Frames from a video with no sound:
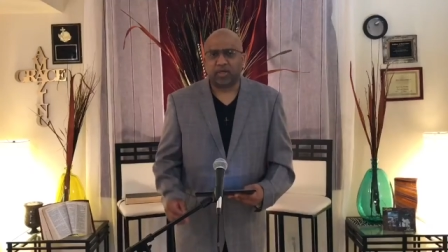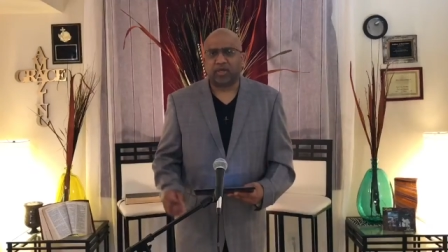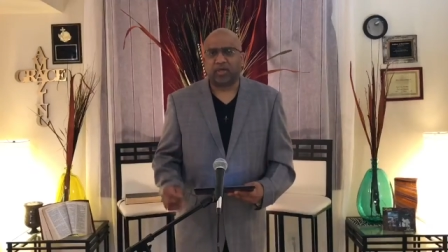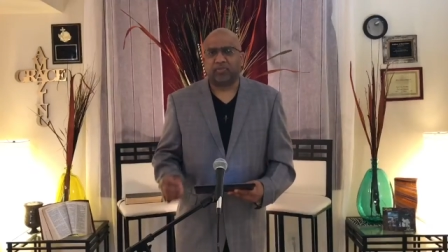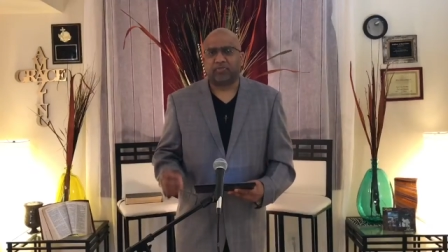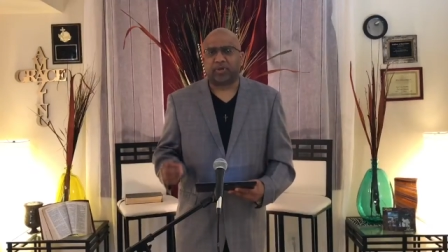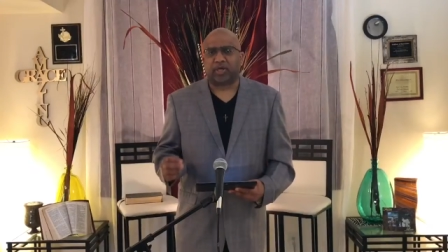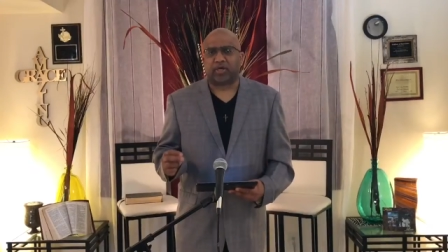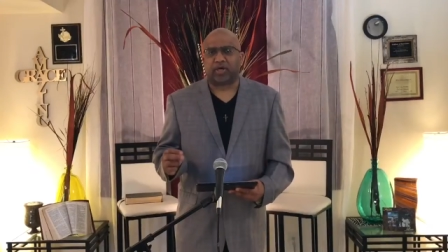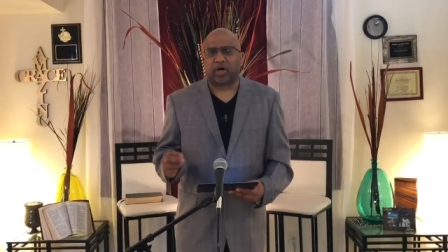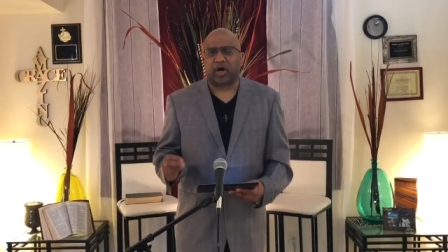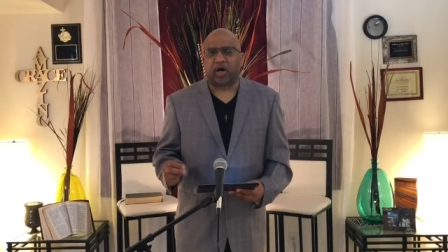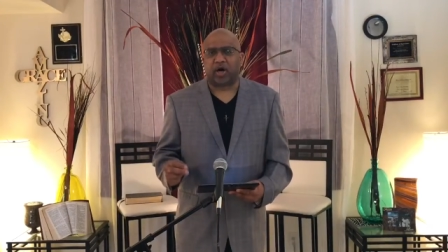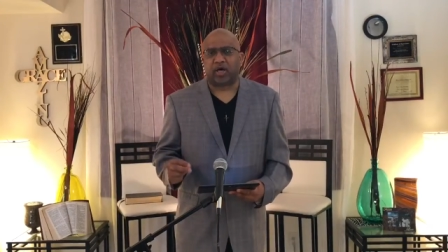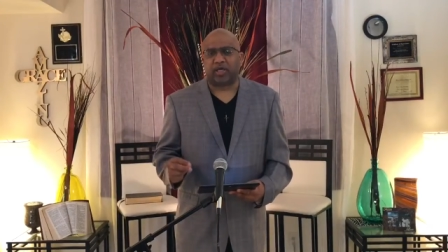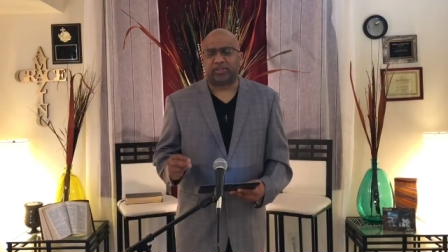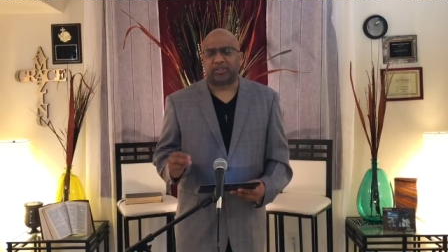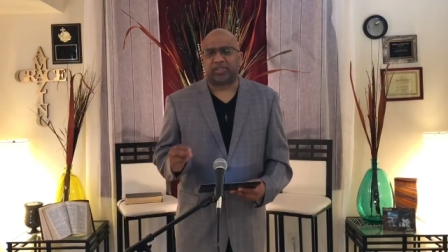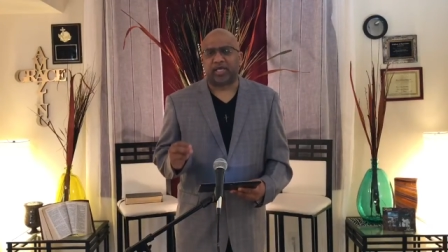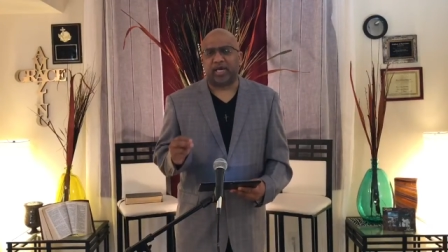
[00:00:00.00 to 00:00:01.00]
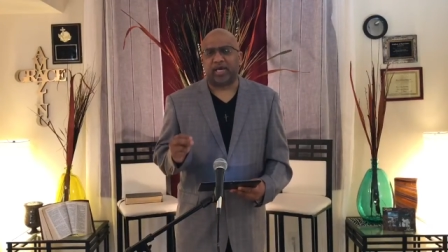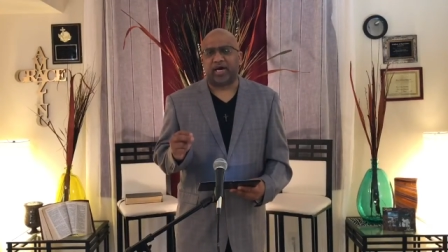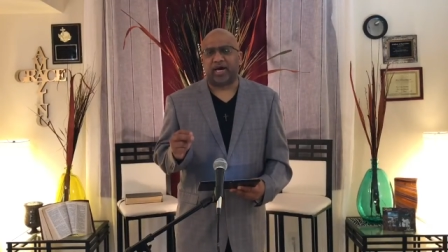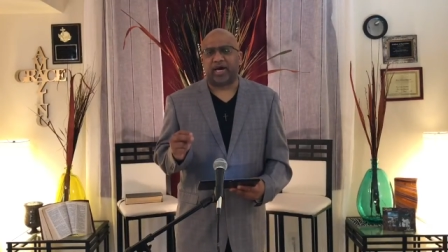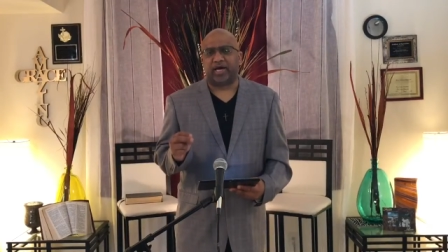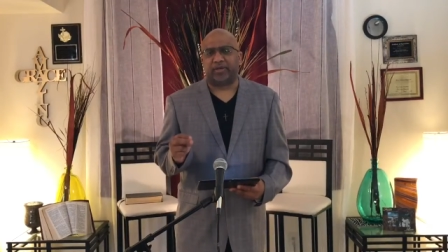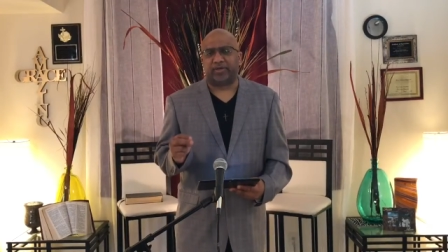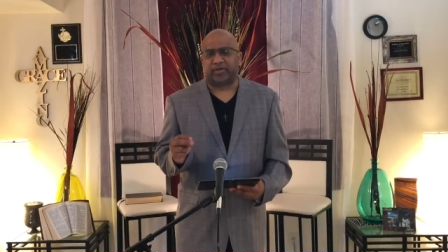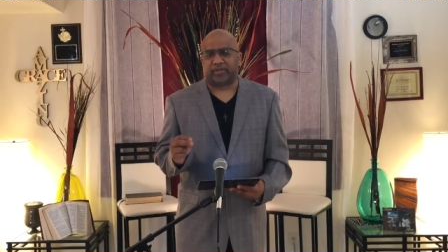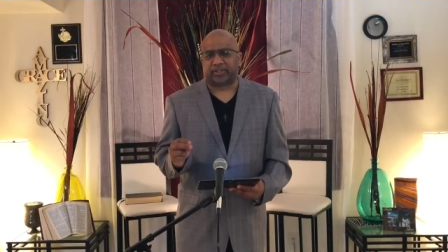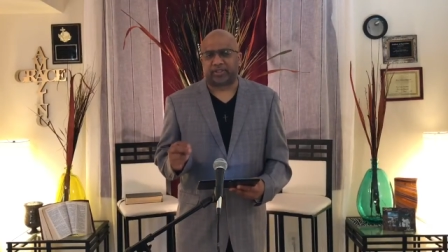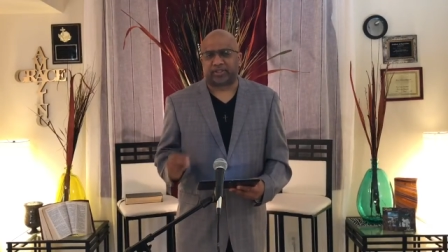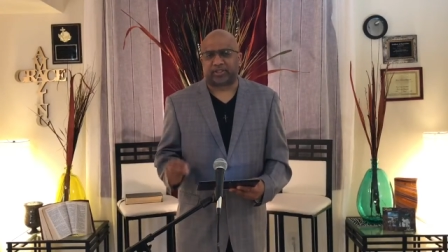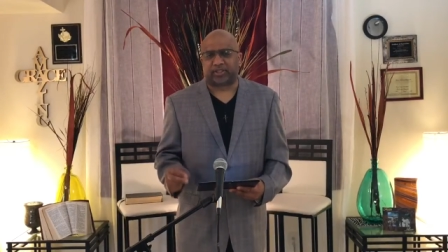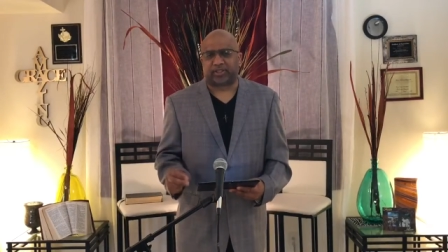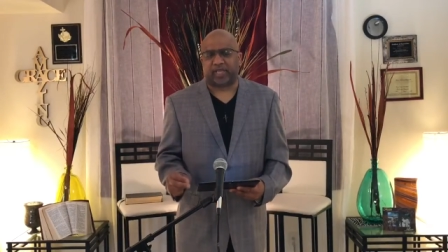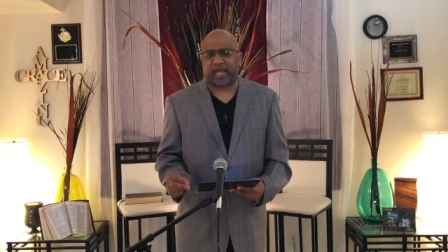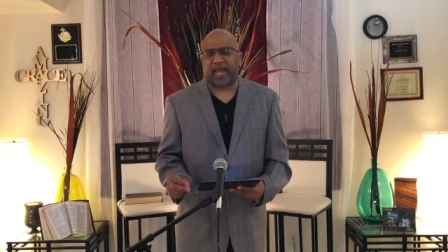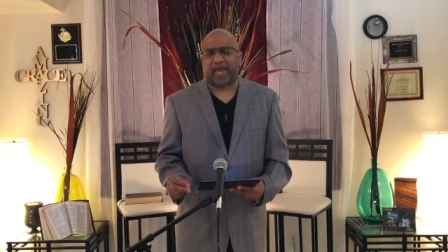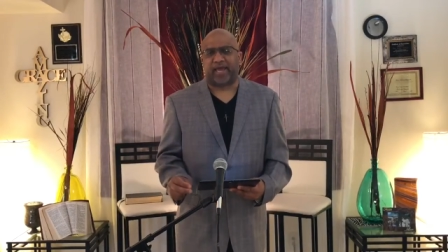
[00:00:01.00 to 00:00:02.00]
because they
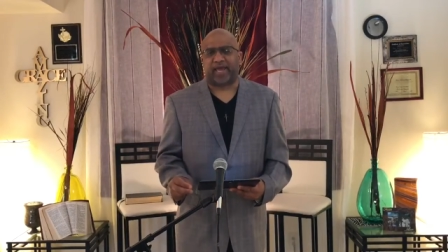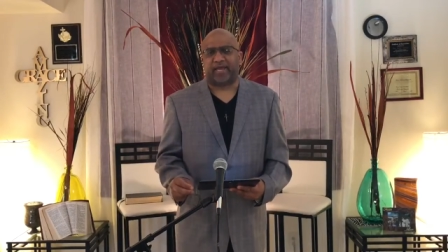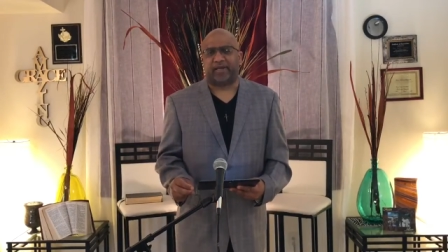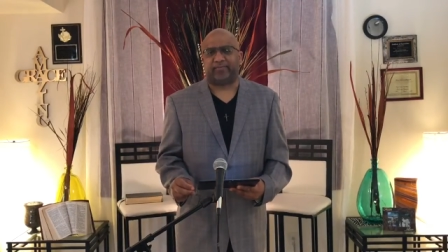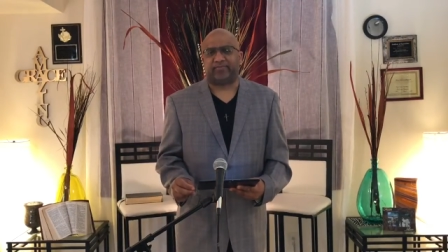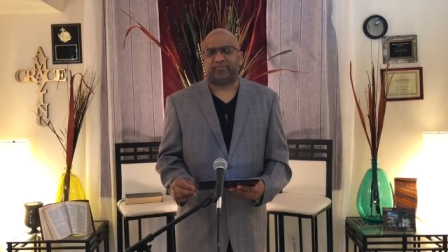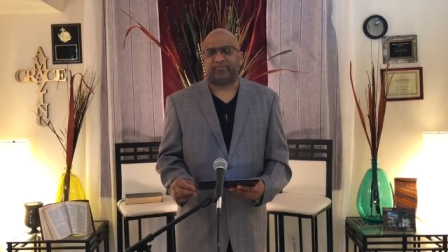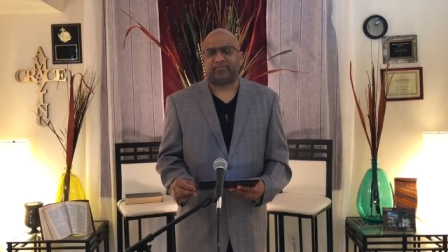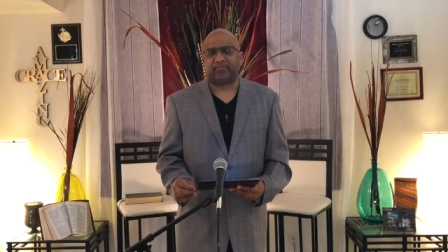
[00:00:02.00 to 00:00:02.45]
understand